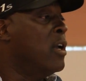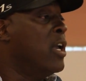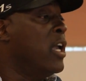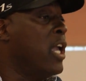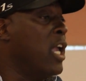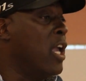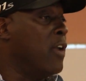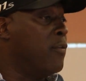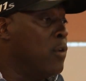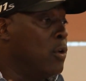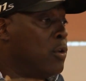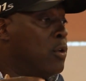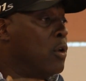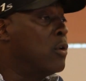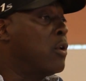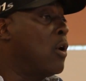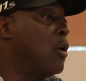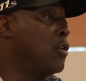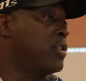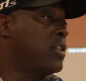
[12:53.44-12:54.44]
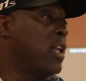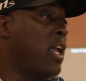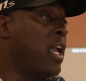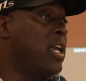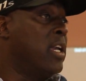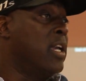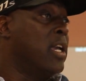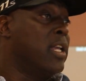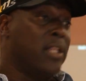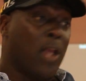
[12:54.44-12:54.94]
if you do those
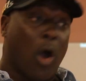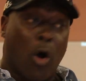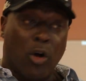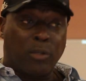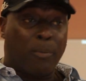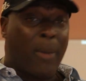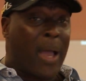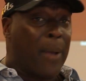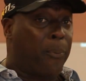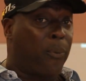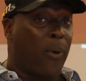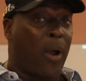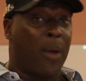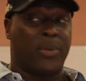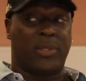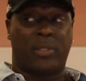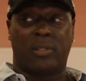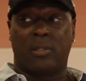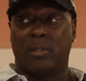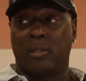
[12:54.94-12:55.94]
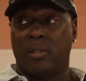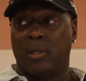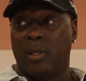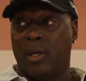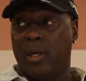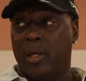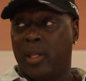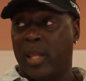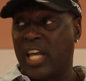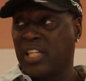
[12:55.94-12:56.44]
things. Those are my promises.
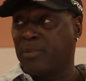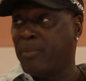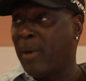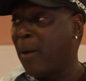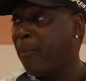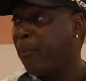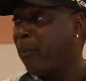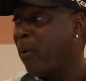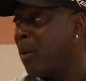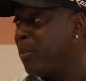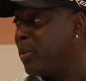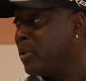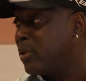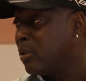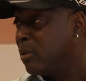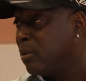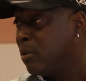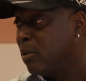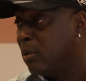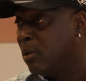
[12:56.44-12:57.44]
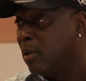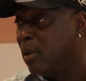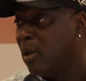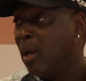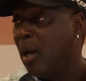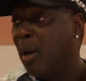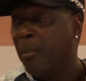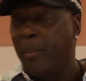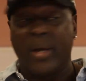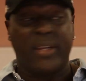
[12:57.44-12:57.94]
That's my promise.
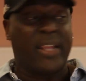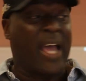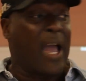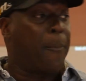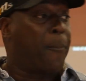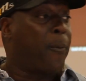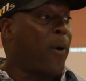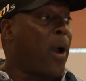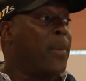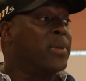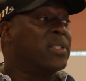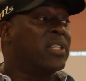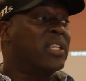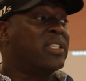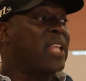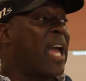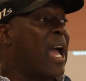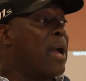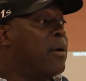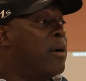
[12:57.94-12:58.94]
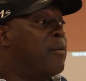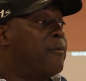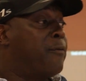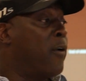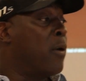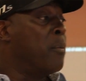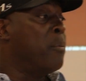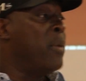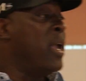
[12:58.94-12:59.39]
But that promise is not for me,